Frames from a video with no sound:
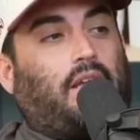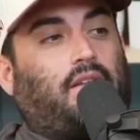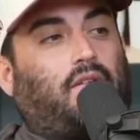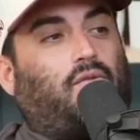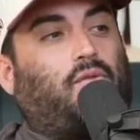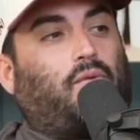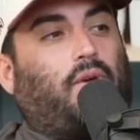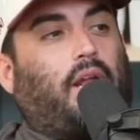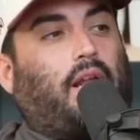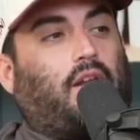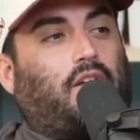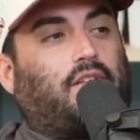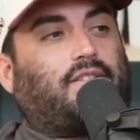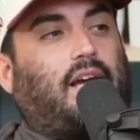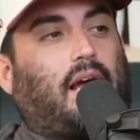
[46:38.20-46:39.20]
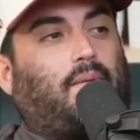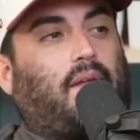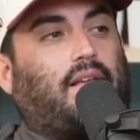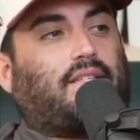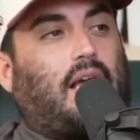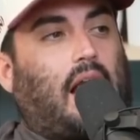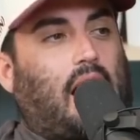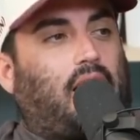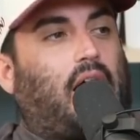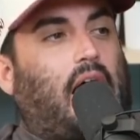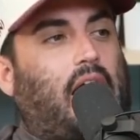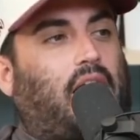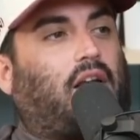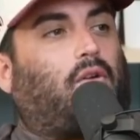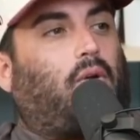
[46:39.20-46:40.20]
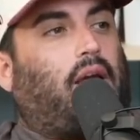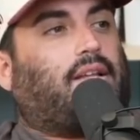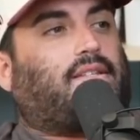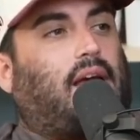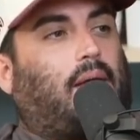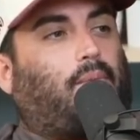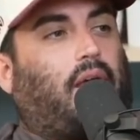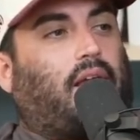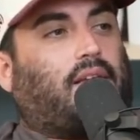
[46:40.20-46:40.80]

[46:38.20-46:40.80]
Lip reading: they? We had a good time last time. I had a great time